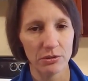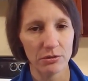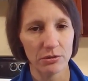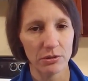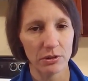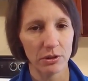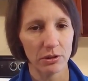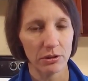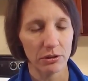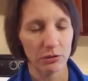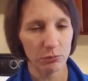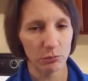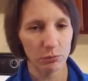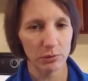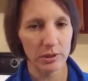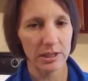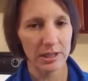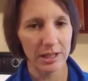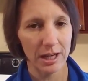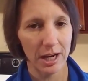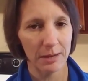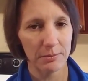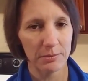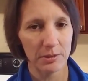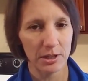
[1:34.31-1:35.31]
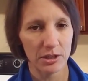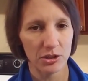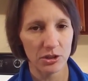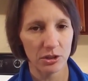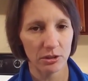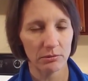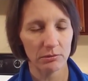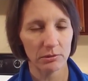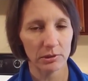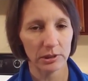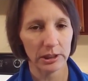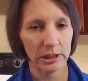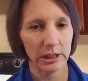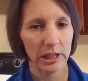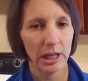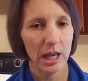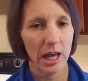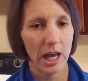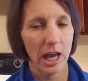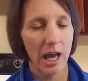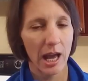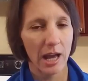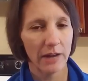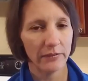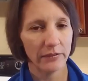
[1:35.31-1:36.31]
Those are the 3 types I generally
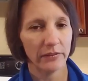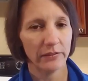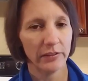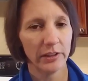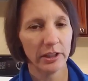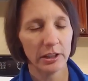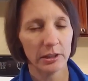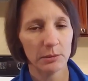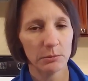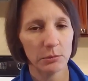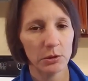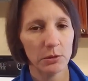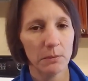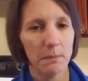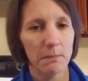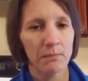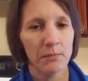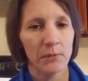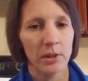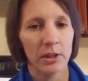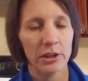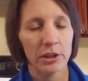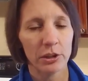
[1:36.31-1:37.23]
have available.